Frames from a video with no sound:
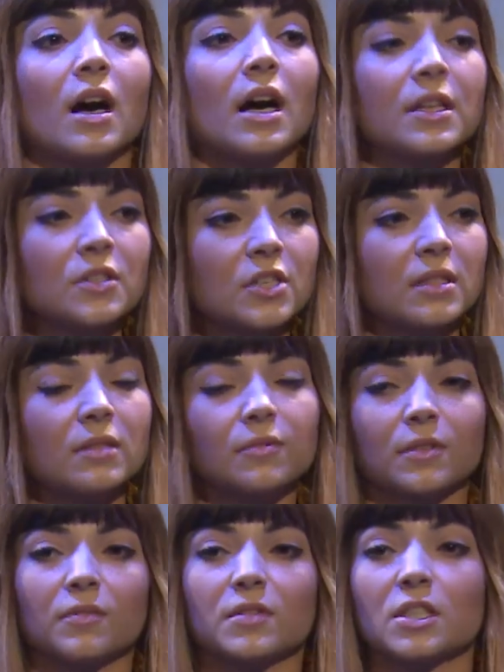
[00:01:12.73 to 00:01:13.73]
hundred
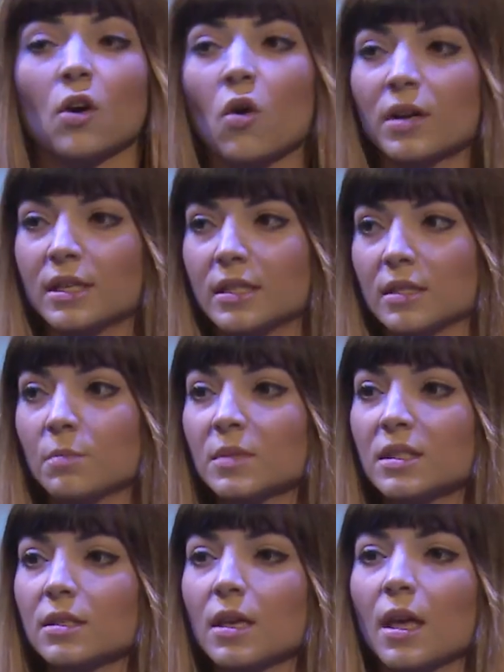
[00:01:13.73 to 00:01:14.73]
fifty
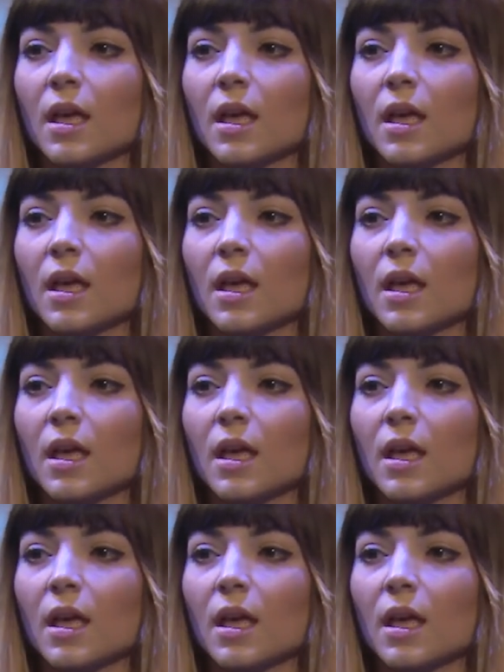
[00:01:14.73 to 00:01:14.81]
organisms